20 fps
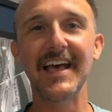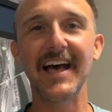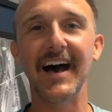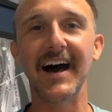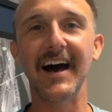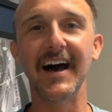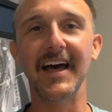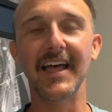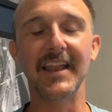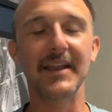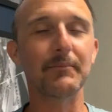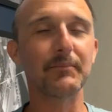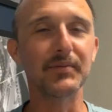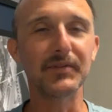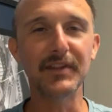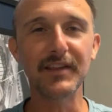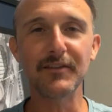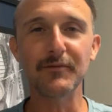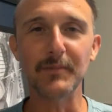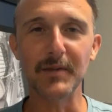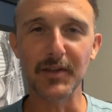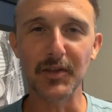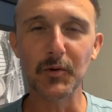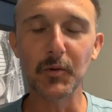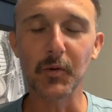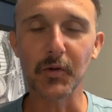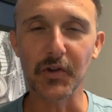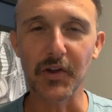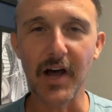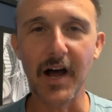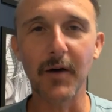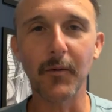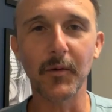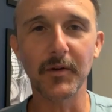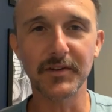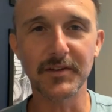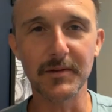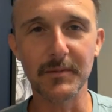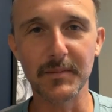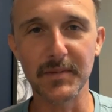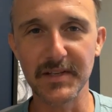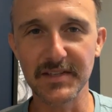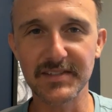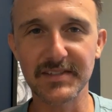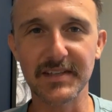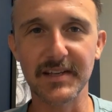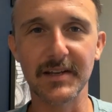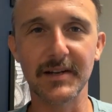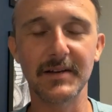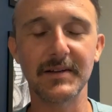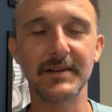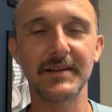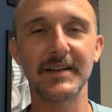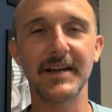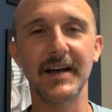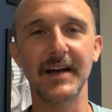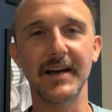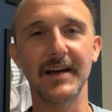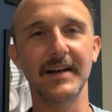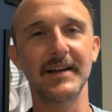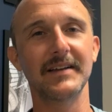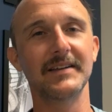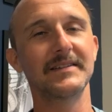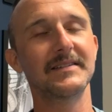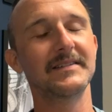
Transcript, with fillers: Uh, and believe me, you will not want to miss it, uh,